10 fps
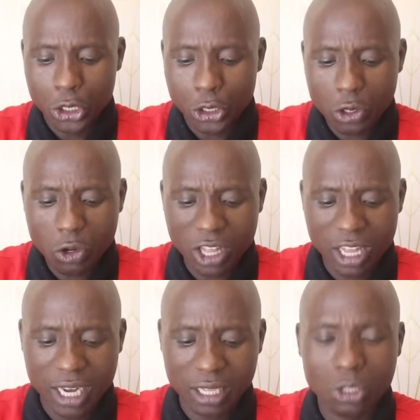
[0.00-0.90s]
Do you know
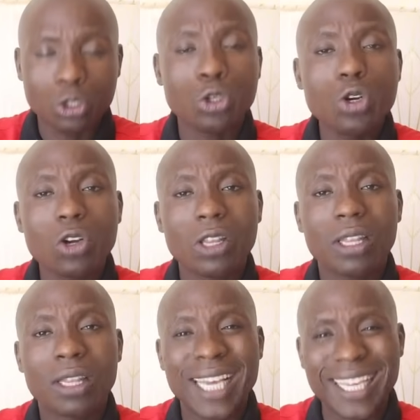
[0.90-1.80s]

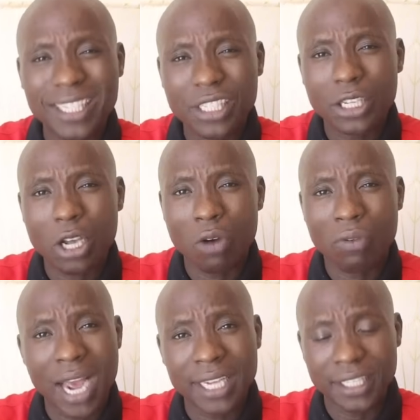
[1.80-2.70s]
the history
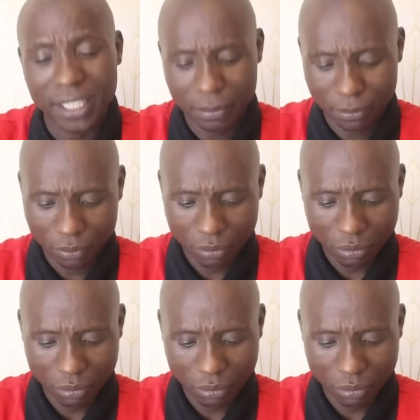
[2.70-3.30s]
of Haiti?